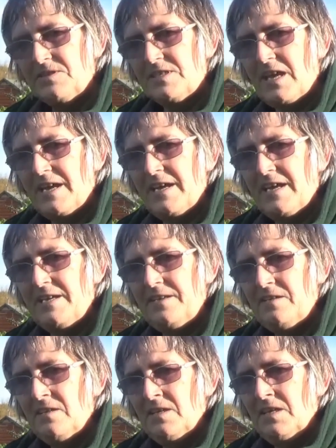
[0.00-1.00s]
stay
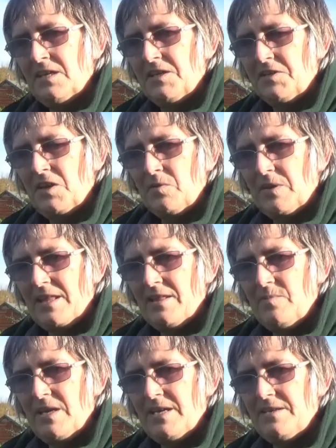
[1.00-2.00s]
in and I don't get
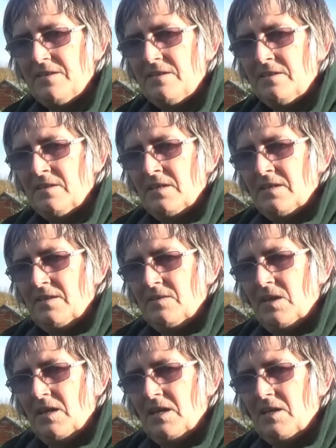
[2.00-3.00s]
them in
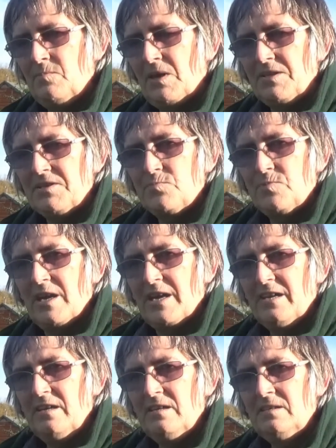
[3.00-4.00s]
by the
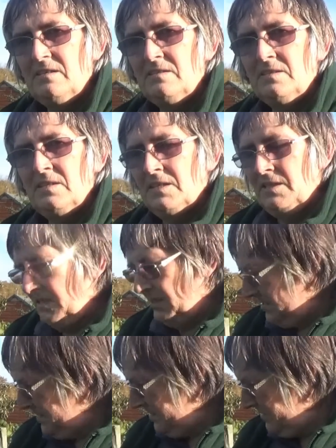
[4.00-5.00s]
spring,
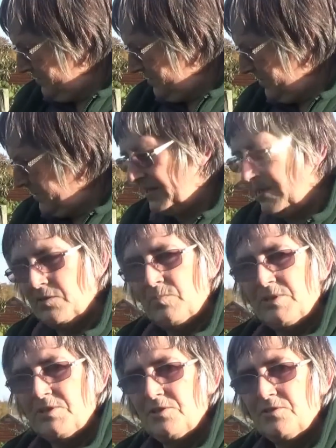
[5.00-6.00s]
and so they're going to
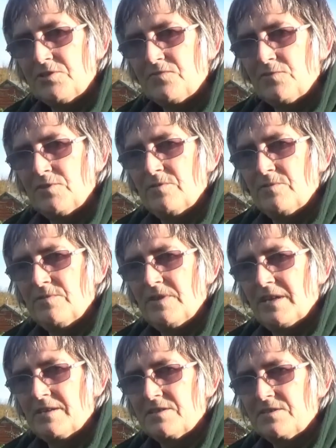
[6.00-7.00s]
produce fruit
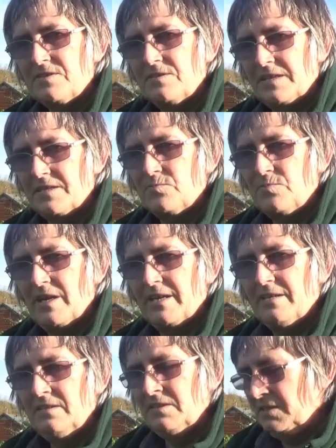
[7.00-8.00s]
next spring,